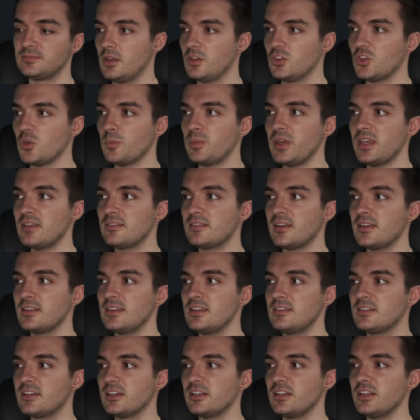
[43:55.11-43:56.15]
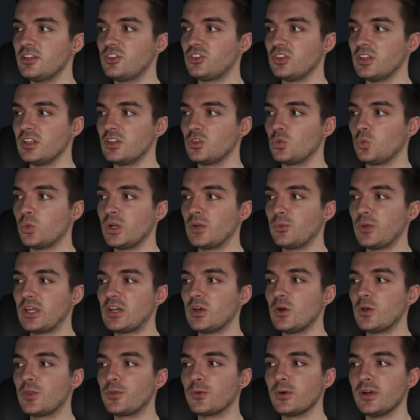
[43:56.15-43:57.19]
So based on these conditions, when we
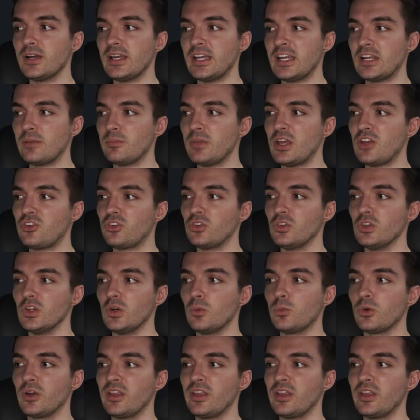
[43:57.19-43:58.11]
go through our animation loop,